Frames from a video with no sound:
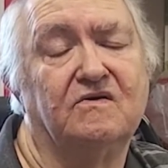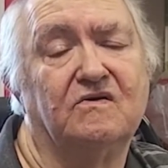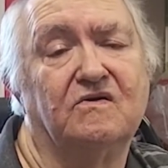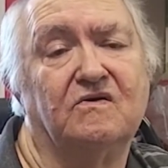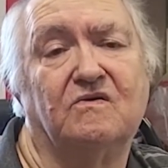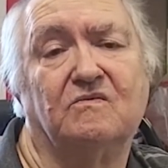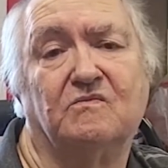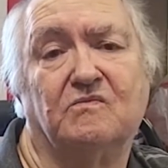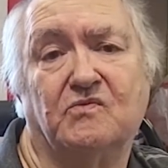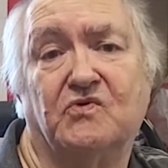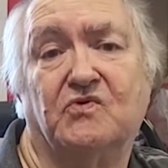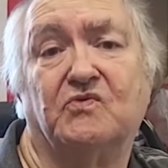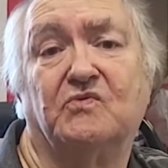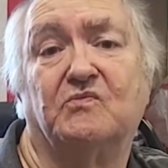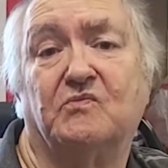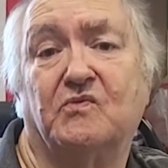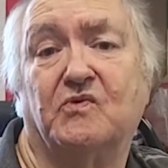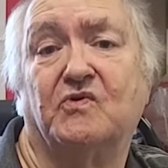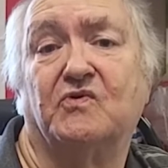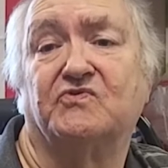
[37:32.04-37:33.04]

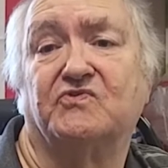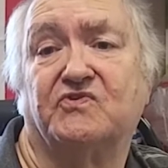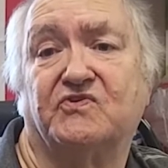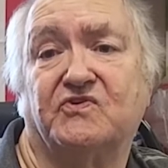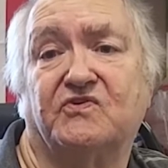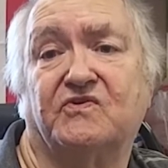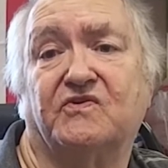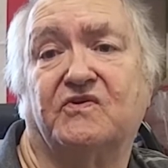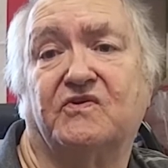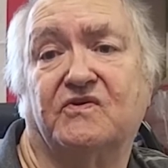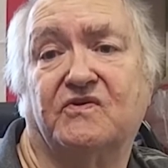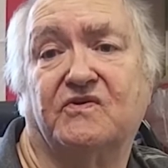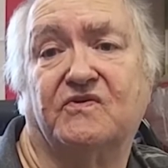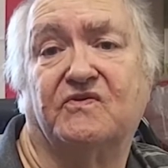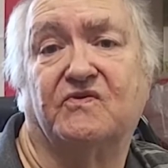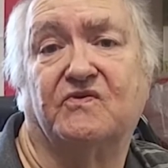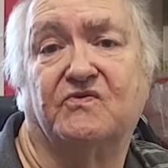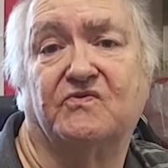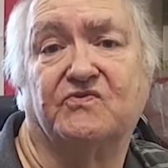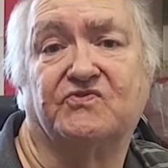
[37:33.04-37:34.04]
most of the,
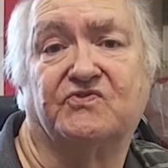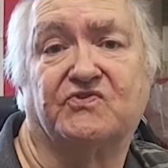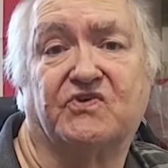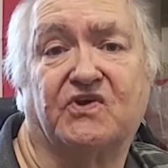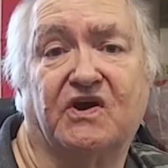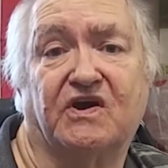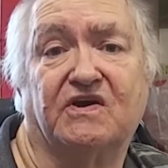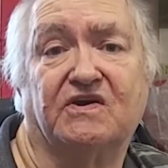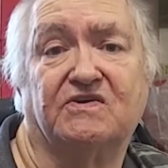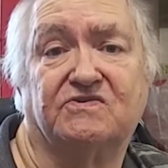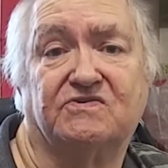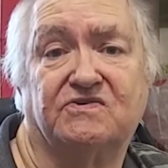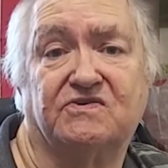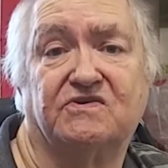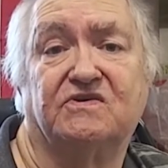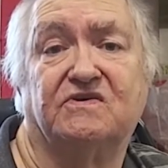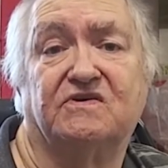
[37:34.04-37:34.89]
those guys.